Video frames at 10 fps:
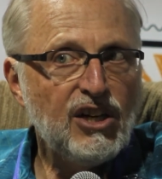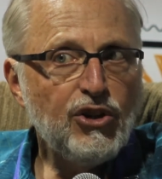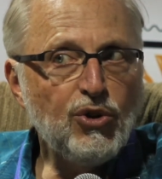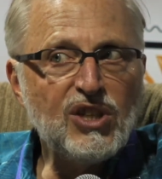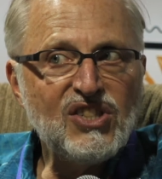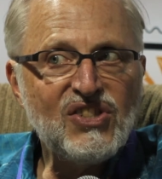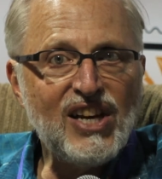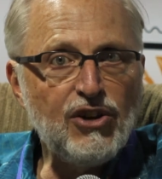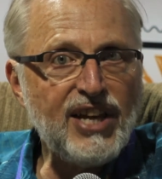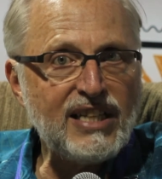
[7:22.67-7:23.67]
you could
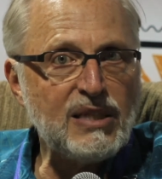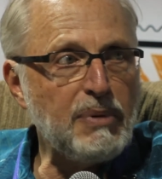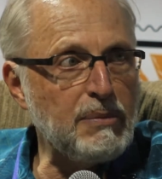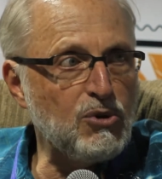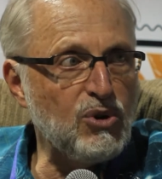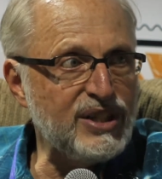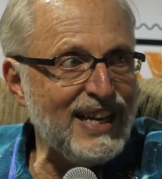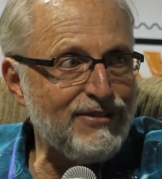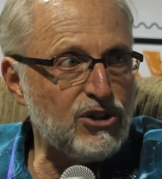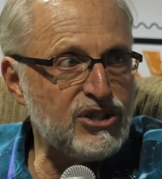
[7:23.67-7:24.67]
sell that to people who had
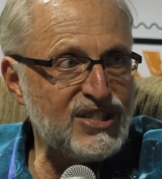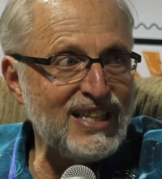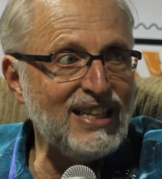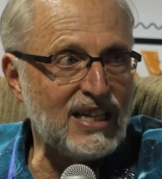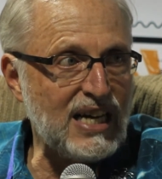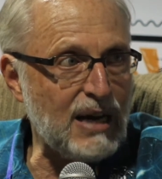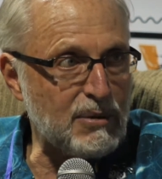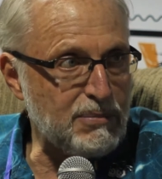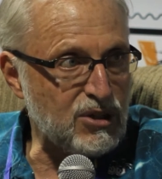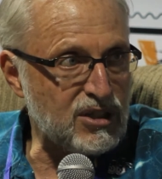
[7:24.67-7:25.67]
never seen a
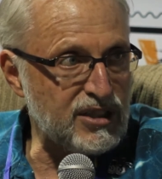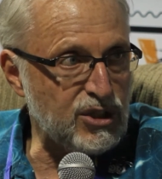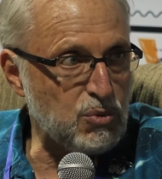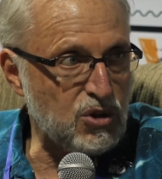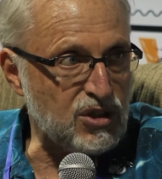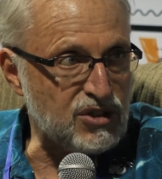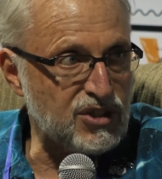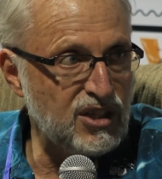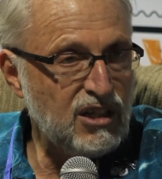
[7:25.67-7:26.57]
comic book in the world.